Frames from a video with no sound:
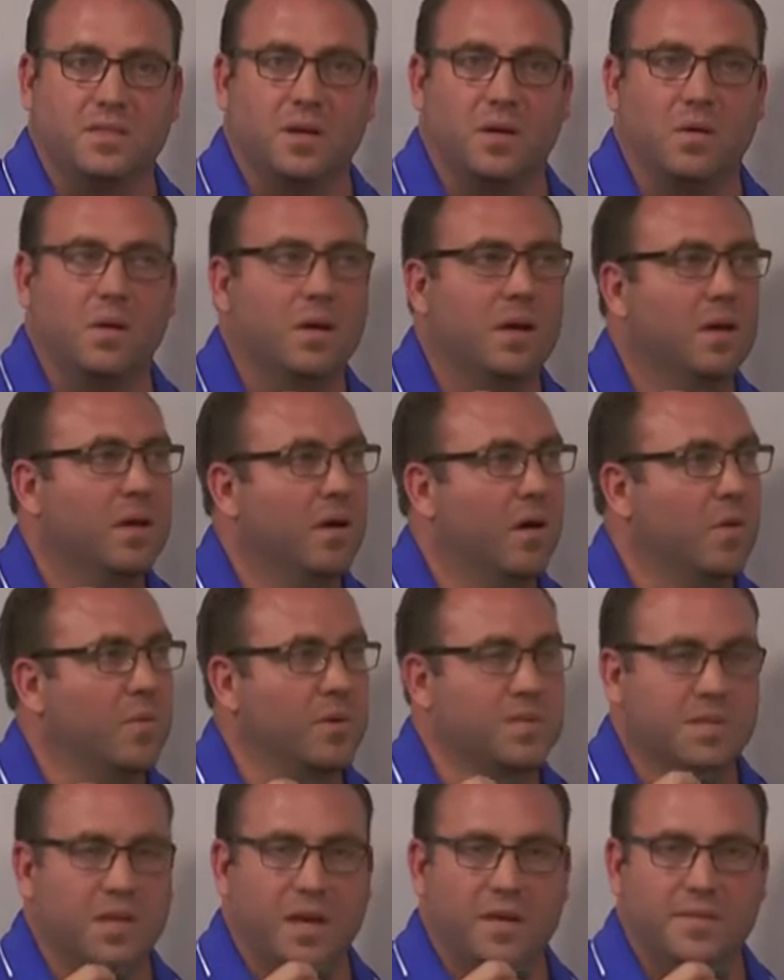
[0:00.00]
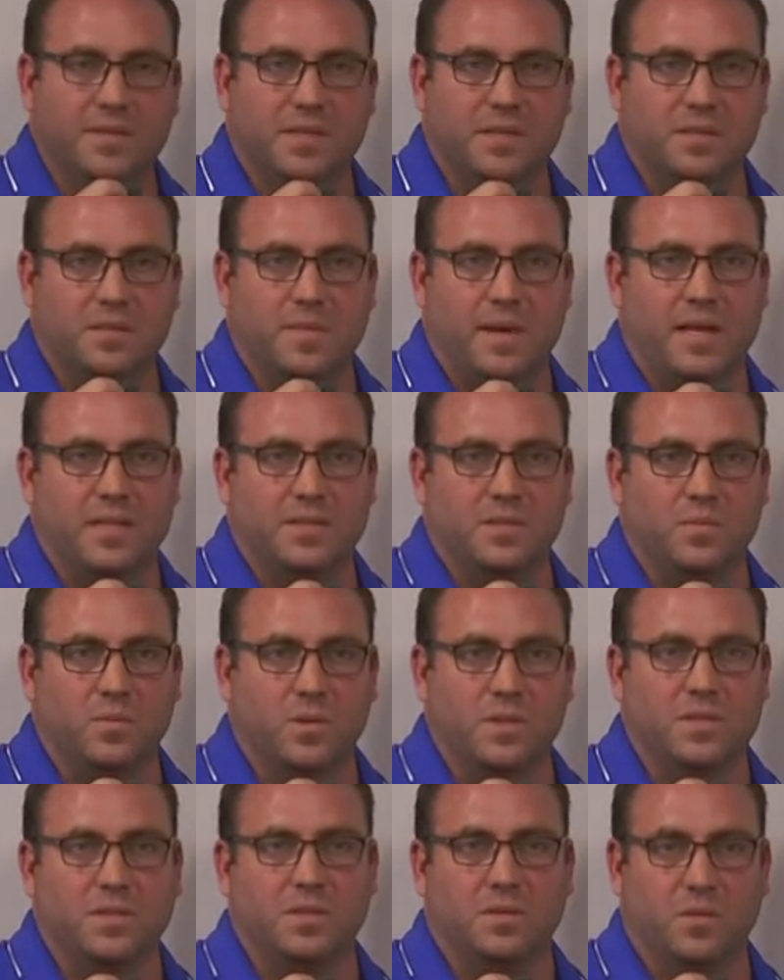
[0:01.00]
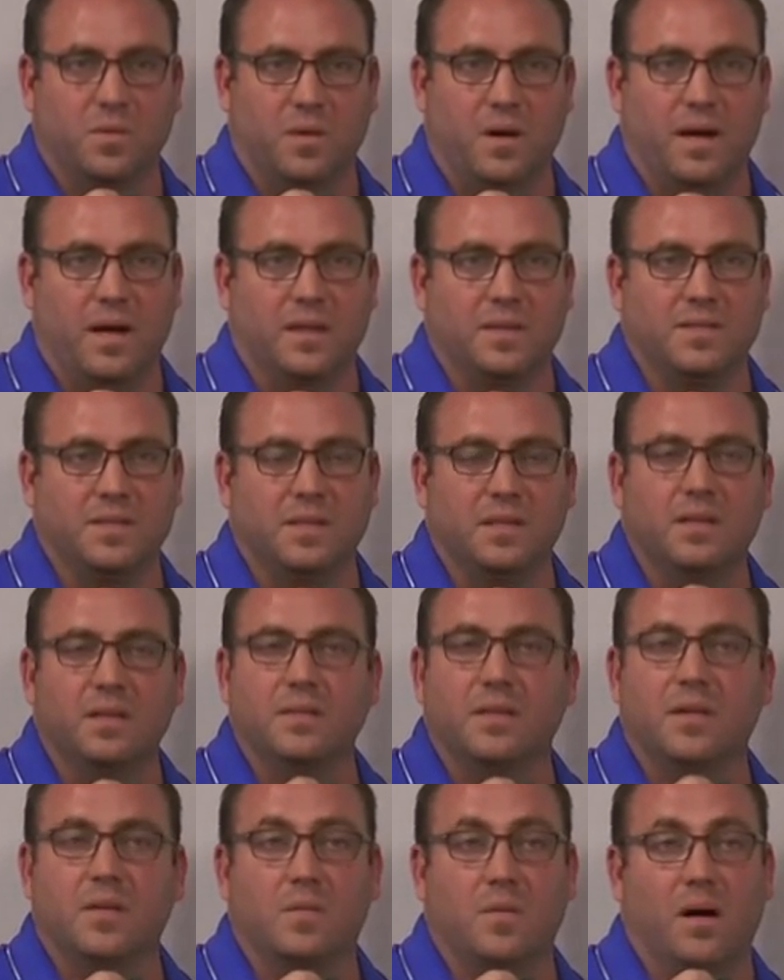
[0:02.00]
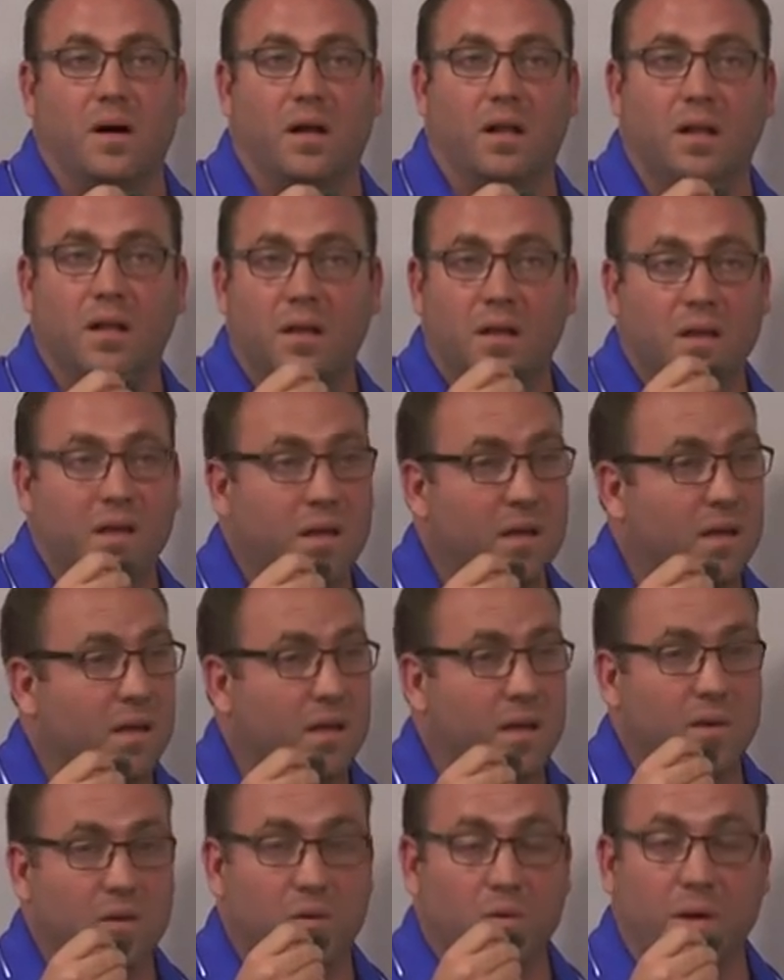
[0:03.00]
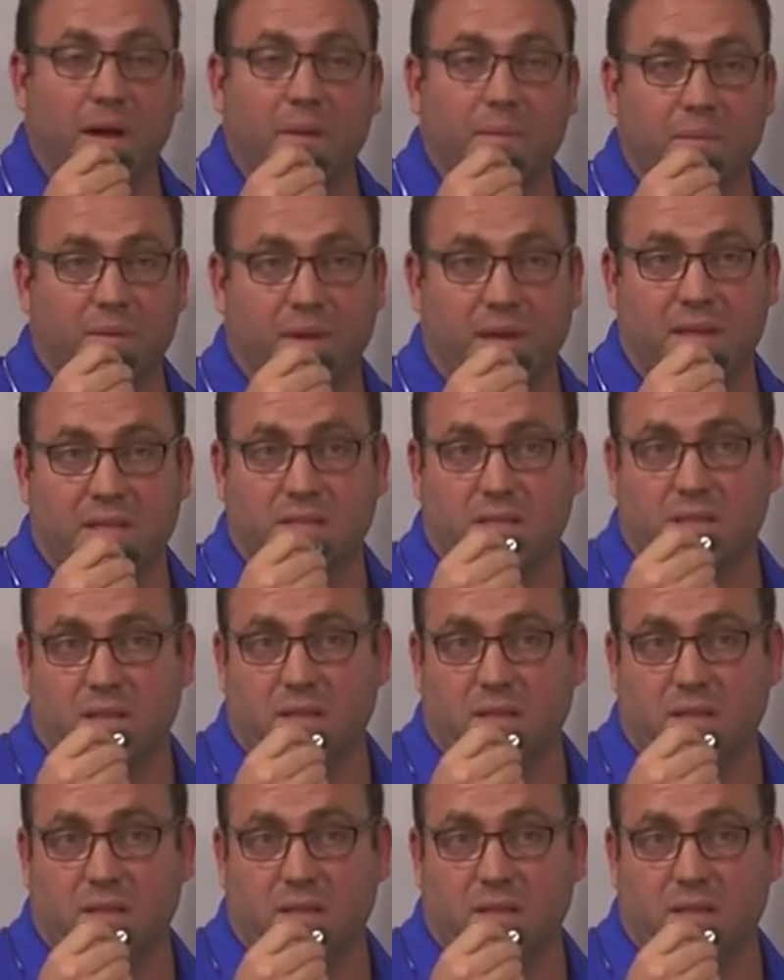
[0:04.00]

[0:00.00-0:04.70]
So almost all of us get to Madison once in a while. It's in Hilldale Mall. Great place.